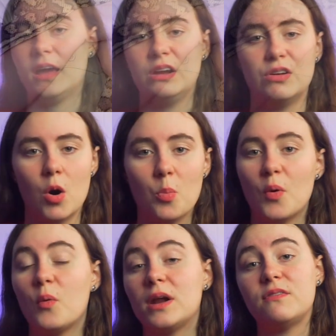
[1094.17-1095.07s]
don't know,
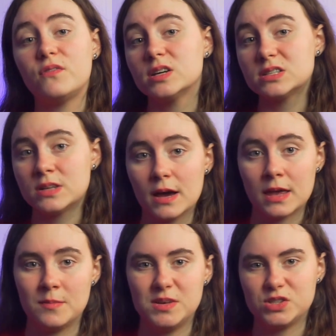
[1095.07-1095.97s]
but when I first hug
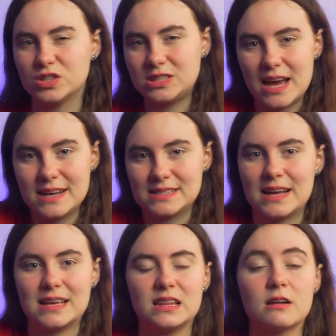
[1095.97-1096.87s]
him, he's all tense and
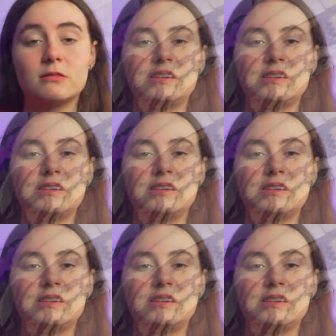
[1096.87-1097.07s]
I can literally